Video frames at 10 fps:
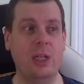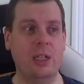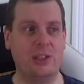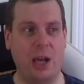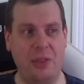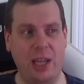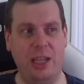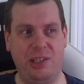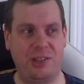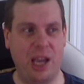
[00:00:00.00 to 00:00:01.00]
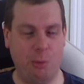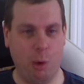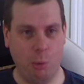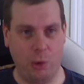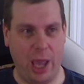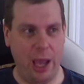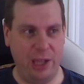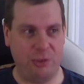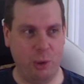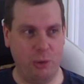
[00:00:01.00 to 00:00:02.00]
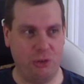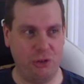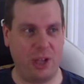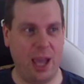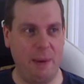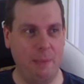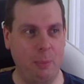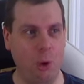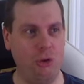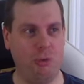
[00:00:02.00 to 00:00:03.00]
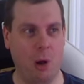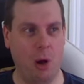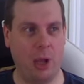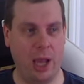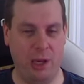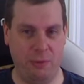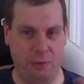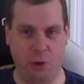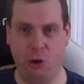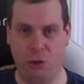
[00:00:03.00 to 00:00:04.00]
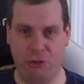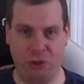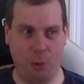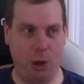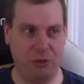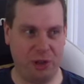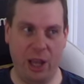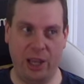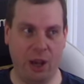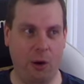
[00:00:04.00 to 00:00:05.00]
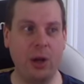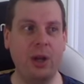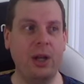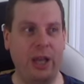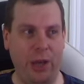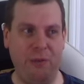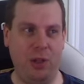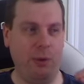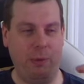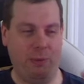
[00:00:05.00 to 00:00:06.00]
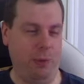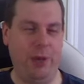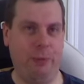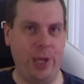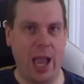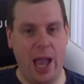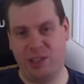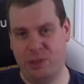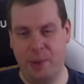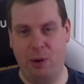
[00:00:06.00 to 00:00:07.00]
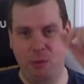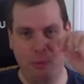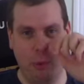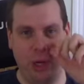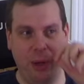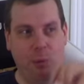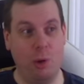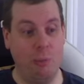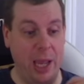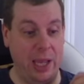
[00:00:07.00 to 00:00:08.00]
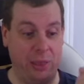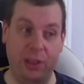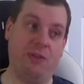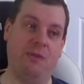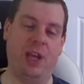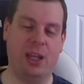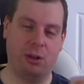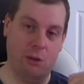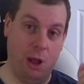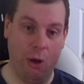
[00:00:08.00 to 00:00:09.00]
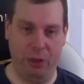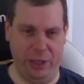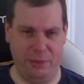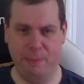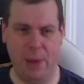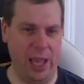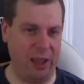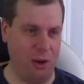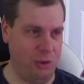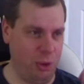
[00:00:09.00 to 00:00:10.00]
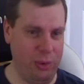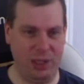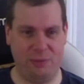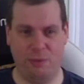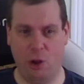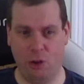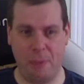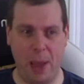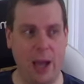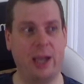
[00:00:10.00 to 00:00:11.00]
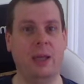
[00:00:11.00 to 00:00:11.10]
So I think instead what we'll get is we'll just get much more kind of focused towards like, oh, if we get X amount of money, we'll make this vehicle or this mech or do this force pack.